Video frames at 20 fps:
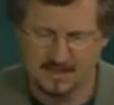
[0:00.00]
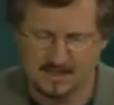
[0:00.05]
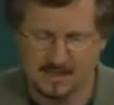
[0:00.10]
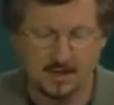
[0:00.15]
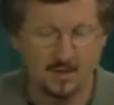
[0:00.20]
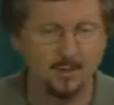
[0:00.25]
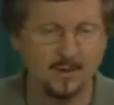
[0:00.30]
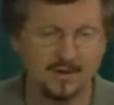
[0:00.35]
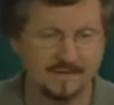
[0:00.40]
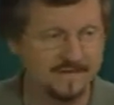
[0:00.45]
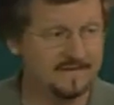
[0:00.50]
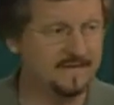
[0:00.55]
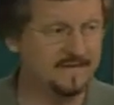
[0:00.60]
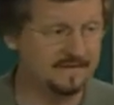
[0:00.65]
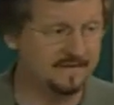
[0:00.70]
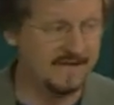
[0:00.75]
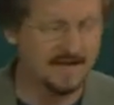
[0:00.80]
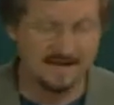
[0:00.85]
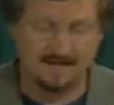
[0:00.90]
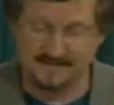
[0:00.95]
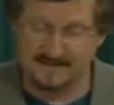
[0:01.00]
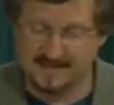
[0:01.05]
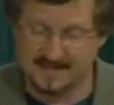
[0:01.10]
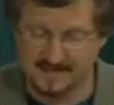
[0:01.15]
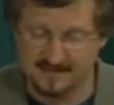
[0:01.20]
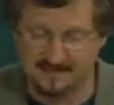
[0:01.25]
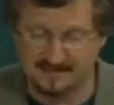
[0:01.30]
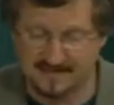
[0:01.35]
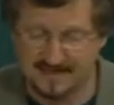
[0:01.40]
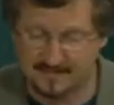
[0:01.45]
with, in this case, the
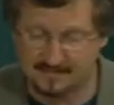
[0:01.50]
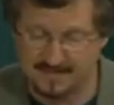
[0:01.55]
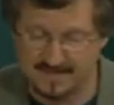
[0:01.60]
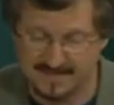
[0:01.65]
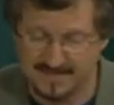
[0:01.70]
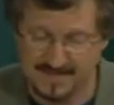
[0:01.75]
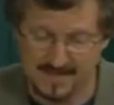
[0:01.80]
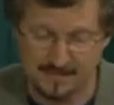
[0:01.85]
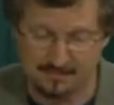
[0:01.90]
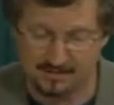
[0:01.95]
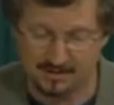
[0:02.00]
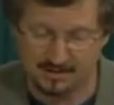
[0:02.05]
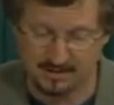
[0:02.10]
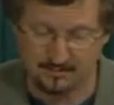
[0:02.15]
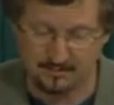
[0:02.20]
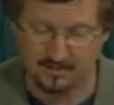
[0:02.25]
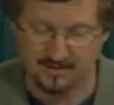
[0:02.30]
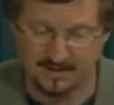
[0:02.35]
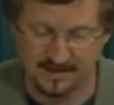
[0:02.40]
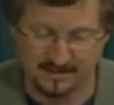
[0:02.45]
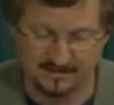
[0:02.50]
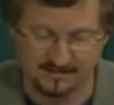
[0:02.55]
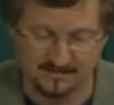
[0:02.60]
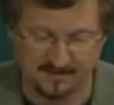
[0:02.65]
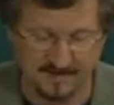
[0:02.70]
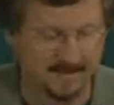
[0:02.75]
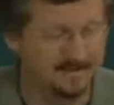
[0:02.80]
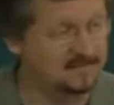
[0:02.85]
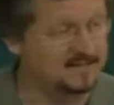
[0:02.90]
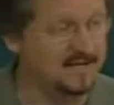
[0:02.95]
enzyme DNA polymerase
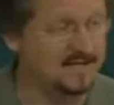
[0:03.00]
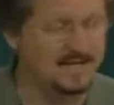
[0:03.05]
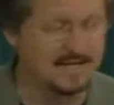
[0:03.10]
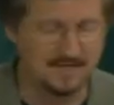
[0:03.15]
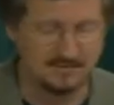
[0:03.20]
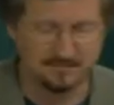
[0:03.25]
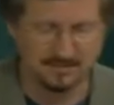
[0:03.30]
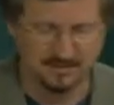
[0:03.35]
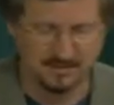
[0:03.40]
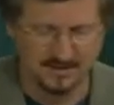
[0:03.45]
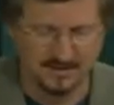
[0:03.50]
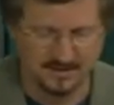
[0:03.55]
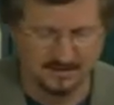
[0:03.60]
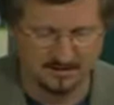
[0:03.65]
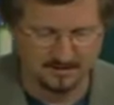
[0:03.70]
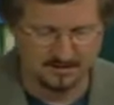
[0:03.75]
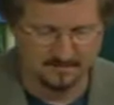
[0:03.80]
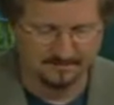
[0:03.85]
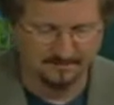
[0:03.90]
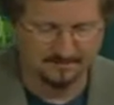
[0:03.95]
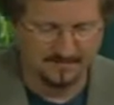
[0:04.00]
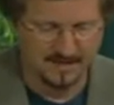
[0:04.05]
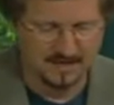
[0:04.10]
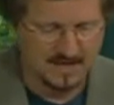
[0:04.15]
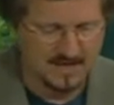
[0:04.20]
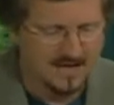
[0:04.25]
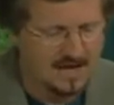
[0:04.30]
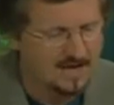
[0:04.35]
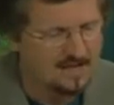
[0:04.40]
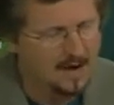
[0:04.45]
as the key player.
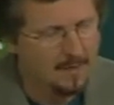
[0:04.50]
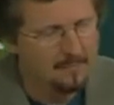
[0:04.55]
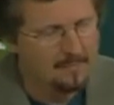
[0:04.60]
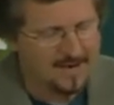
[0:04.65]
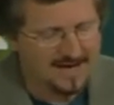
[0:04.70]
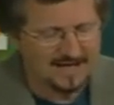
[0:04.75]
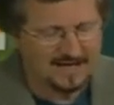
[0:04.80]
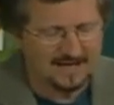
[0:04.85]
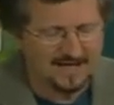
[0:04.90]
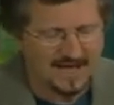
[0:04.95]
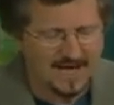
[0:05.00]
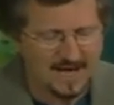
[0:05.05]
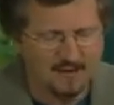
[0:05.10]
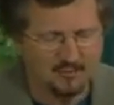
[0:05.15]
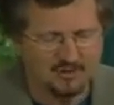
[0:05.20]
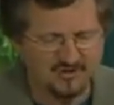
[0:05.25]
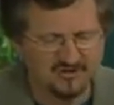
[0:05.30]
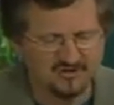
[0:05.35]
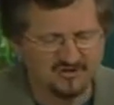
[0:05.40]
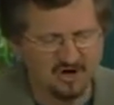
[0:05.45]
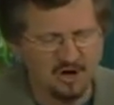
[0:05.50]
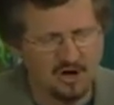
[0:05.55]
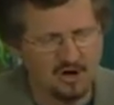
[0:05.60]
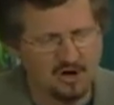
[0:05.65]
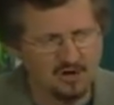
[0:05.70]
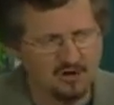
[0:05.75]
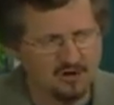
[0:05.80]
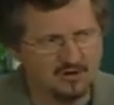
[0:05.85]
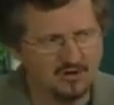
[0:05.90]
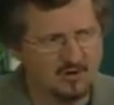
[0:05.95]
A ballet which is
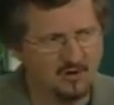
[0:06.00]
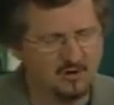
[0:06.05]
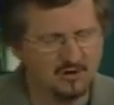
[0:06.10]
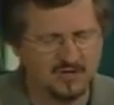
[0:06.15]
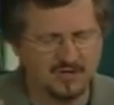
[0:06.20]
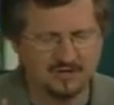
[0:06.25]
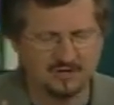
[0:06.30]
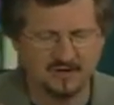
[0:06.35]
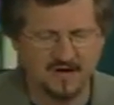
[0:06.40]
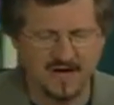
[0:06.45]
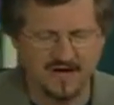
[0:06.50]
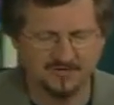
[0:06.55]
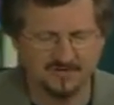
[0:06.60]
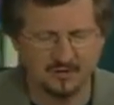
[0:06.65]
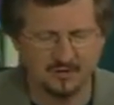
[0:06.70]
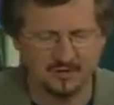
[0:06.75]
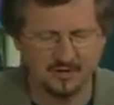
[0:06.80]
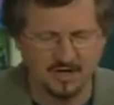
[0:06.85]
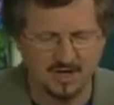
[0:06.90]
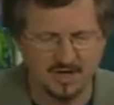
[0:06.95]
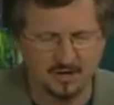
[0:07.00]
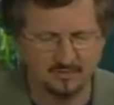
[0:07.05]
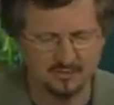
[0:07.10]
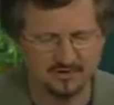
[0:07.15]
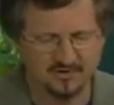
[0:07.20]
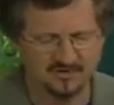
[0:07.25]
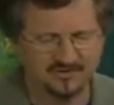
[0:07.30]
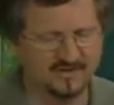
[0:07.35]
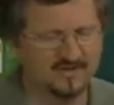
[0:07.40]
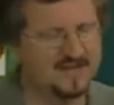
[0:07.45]
all choreographed to
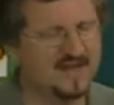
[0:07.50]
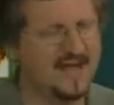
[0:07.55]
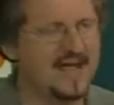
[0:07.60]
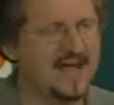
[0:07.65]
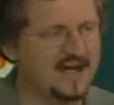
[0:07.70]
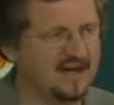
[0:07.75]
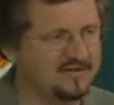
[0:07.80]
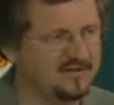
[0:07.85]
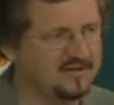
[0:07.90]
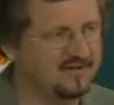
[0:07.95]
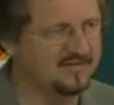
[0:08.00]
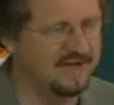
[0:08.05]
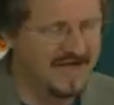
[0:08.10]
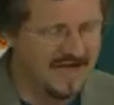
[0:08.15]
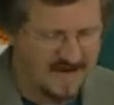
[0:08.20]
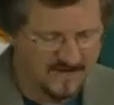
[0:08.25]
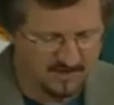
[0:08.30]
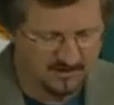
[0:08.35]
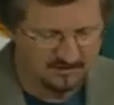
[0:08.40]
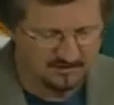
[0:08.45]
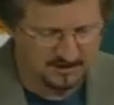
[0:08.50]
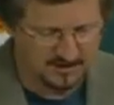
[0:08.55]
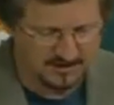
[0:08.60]
accomplish the task of accurately